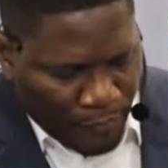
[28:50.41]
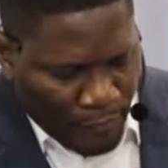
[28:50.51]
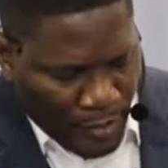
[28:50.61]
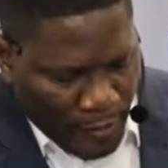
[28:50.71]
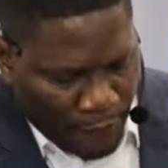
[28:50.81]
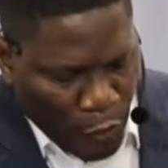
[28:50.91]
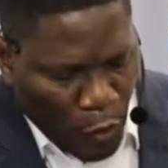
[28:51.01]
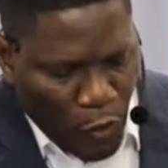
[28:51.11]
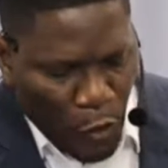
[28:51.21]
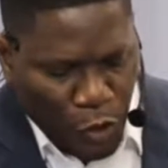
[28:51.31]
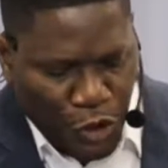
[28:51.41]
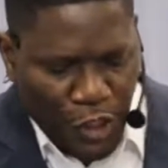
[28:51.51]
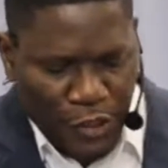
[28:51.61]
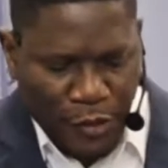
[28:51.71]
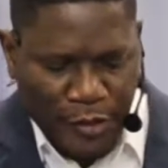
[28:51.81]
If you don't know
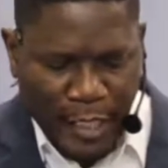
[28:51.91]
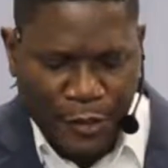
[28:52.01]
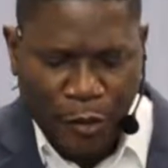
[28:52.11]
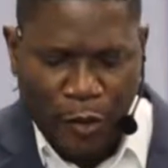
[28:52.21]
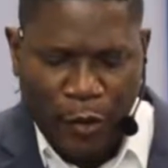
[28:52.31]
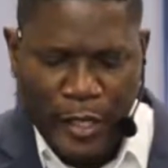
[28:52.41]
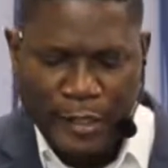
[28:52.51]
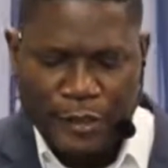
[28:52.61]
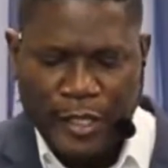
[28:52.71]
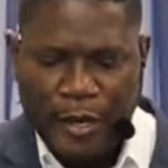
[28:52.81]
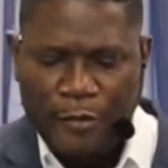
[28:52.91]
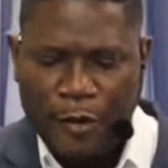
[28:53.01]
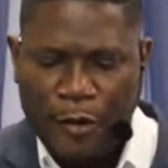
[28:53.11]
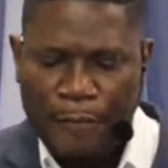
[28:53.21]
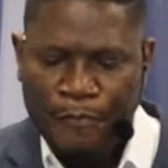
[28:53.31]
Jesus as your Lord and Savior,
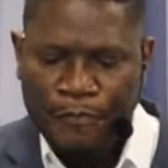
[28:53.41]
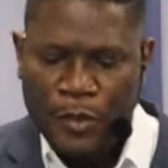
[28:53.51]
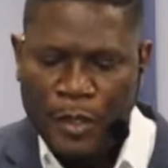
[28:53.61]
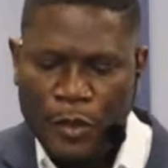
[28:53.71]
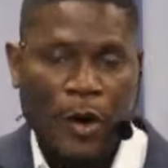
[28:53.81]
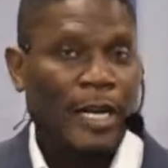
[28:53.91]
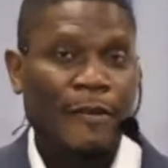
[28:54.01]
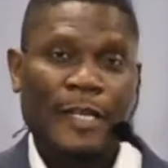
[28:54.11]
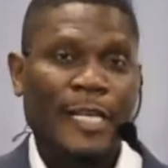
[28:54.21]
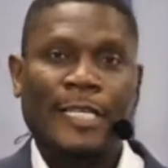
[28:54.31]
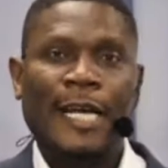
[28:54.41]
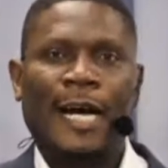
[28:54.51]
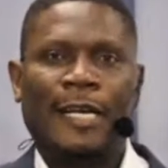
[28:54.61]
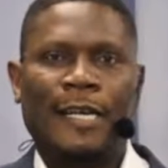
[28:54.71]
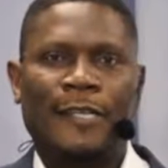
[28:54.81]
you are living in
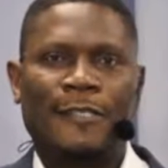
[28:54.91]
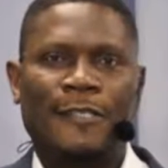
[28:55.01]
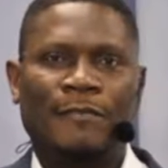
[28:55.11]
darkness.